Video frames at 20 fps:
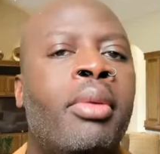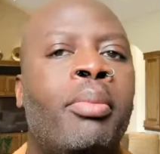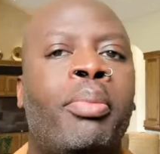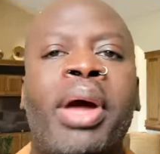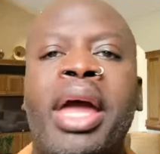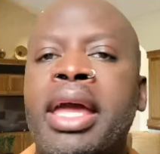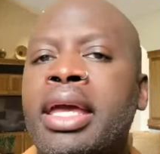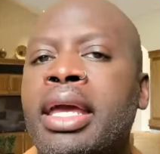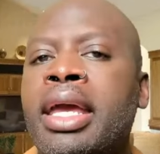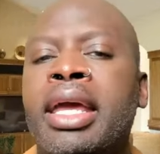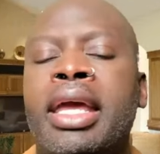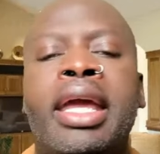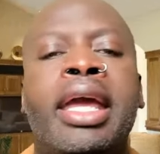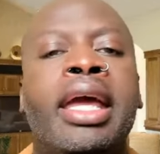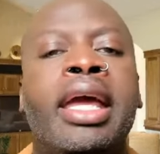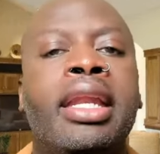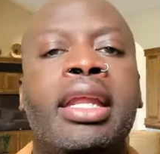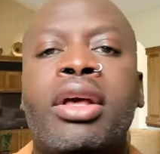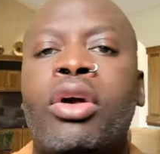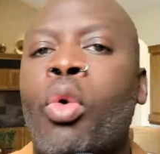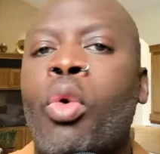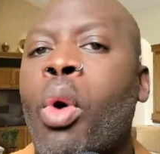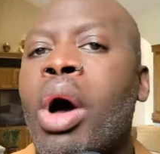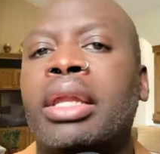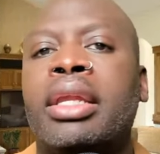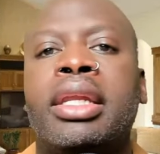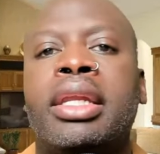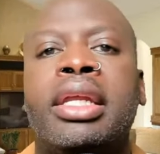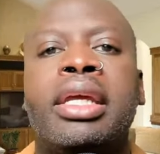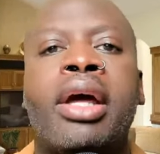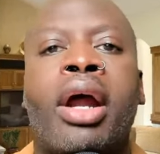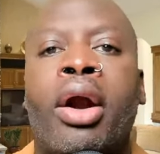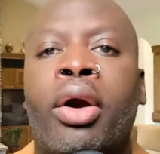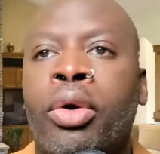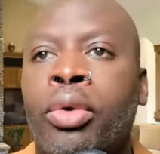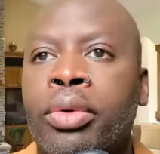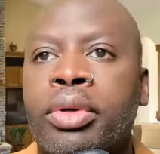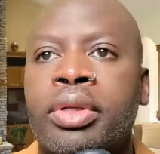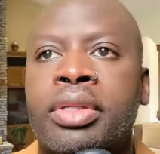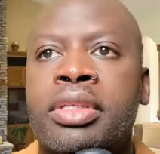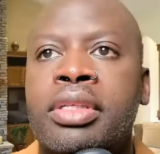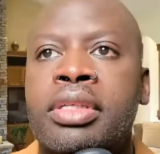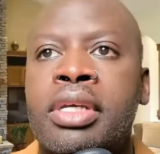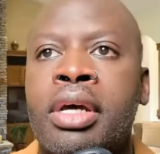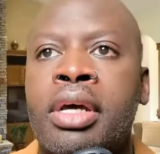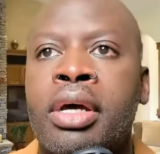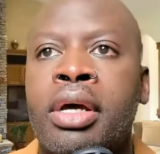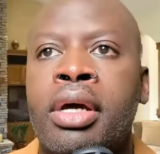Pay inequality hurts,